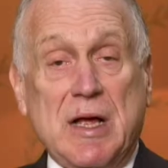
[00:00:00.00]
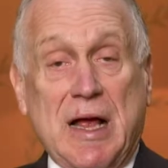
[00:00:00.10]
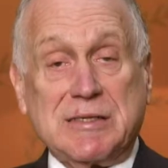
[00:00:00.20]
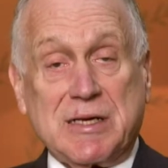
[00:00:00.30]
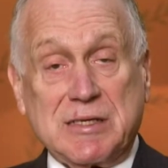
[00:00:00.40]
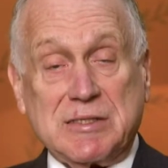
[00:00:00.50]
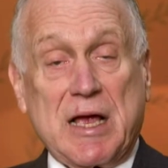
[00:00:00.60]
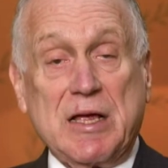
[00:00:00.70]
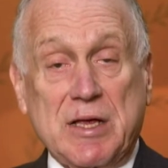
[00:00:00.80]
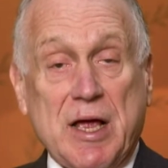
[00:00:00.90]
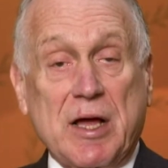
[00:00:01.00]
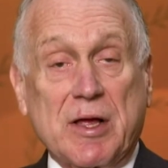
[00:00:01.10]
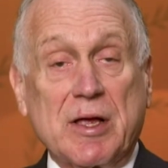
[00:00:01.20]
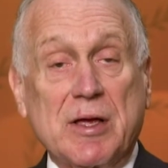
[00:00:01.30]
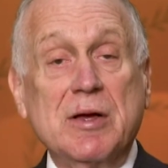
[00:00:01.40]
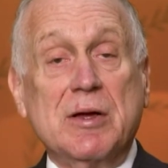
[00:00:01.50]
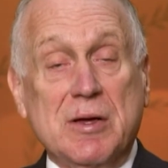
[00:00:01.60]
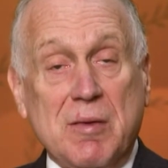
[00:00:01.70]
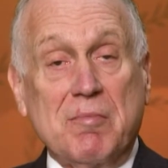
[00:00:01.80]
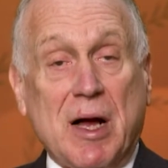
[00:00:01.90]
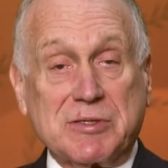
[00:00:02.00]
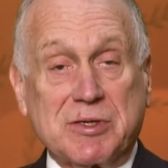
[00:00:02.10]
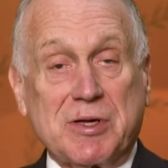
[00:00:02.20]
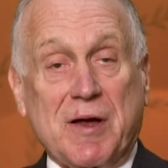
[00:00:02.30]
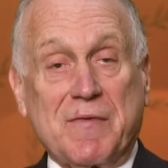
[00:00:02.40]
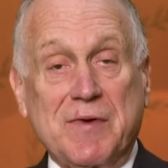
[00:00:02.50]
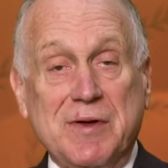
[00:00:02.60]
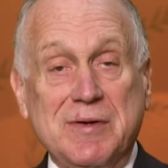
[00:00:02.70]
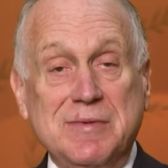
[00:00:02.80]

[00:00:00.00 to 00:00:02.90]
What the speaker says: As they say in Gaelic, Mazel Tov.